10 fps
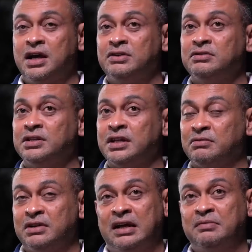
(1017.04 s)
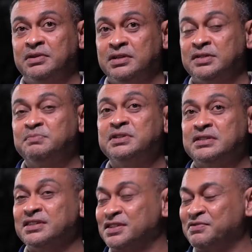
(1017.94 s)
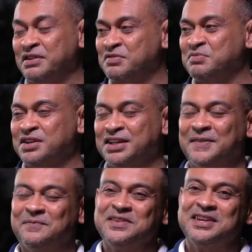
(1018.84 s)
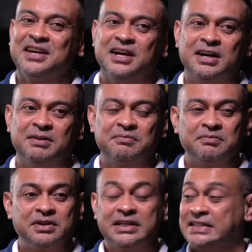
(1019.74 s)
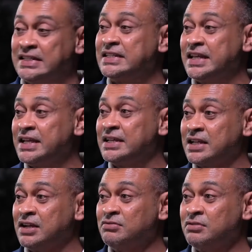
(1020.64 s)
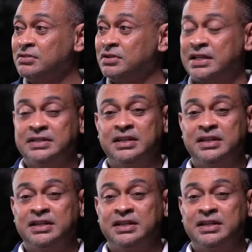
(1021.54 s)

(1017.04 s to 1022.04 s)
don't think that will happen. It's business for everybody. The CDA account, let's say